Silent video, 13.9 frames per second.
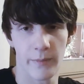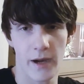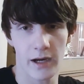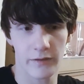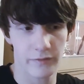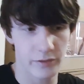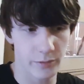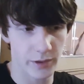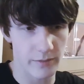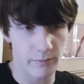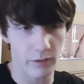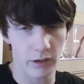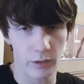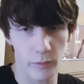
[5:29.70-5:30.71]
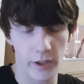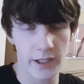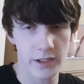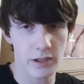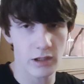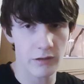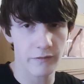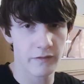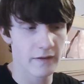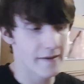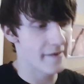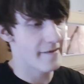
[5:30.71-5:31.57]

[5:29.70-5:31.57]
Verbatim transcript: back so he doesn't pull the wires off.